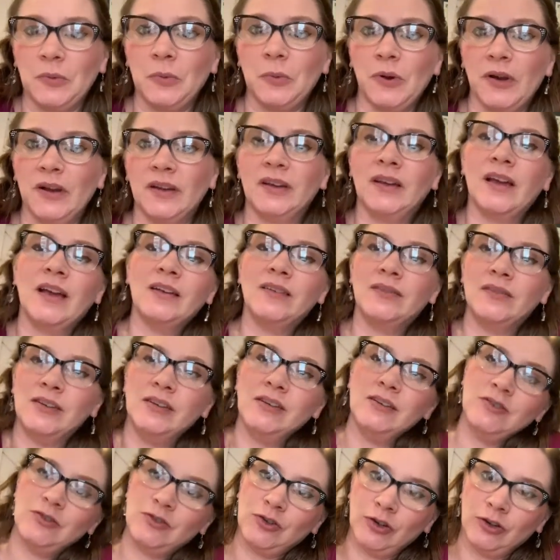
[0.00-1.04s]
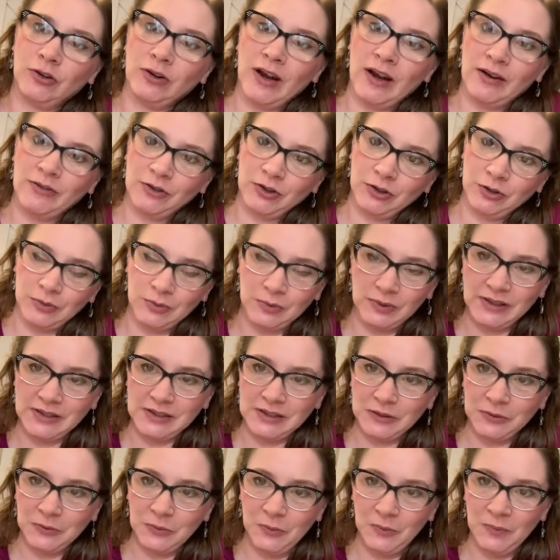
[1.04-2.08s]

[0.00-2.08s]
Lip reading: what kind of an Easter craft could we do?